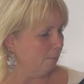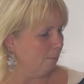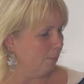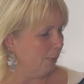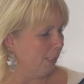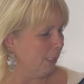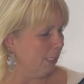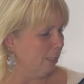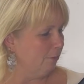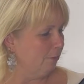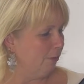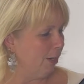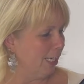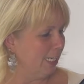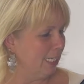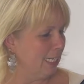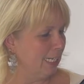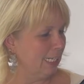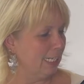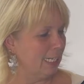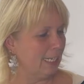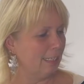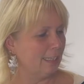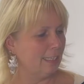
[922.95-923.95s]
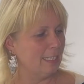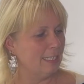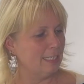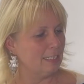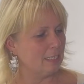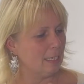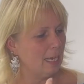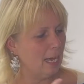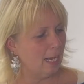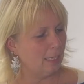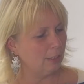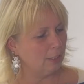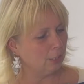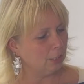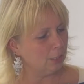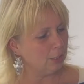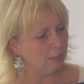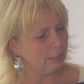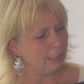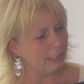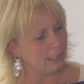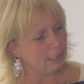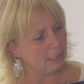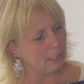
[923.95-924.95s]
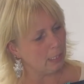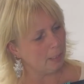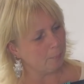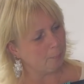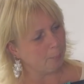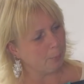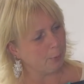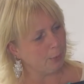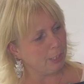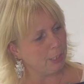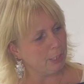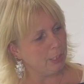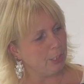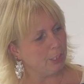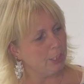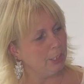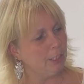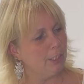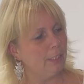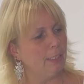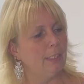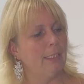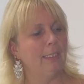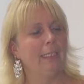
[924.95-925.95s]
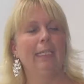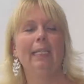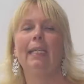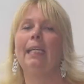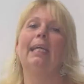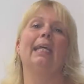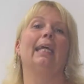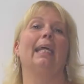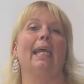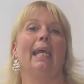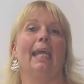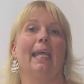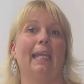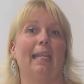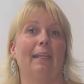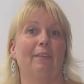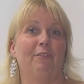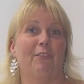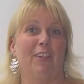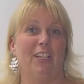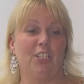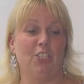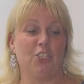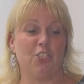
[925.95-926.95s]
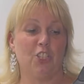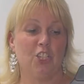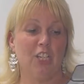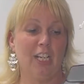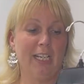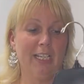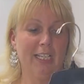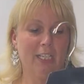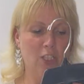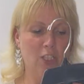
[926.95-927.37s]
But if I can get this collar cleaned up pretty good, and if I try it